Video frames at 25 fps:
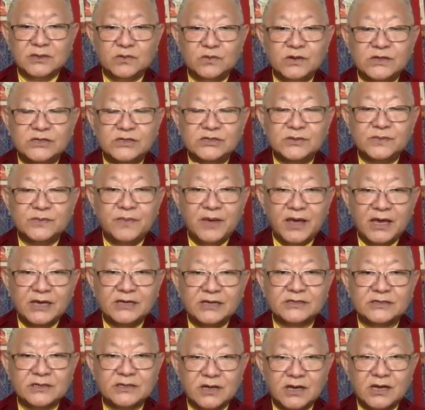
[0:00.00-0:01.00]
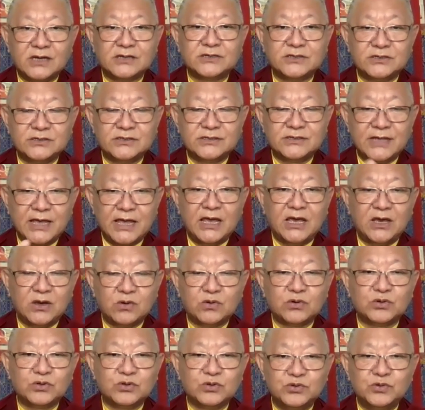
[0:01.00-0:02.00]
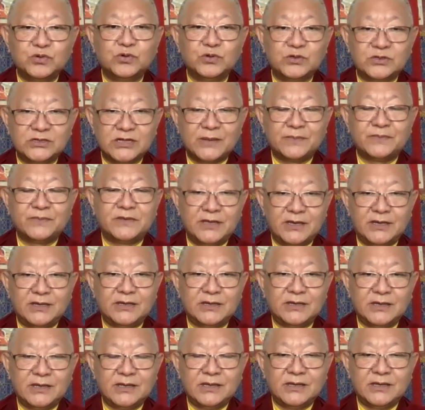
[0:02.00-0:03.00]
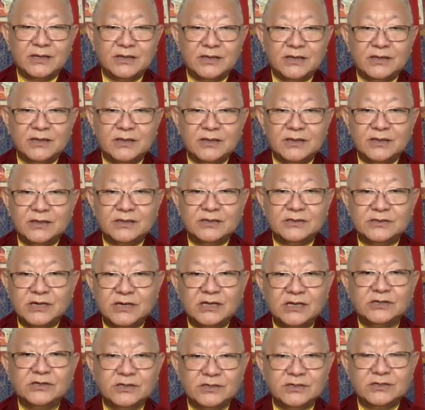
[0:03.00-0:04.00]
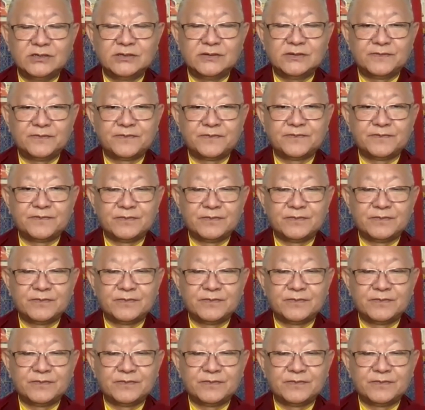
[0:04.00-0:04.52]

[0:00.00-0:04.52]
which makes us say or do something changes,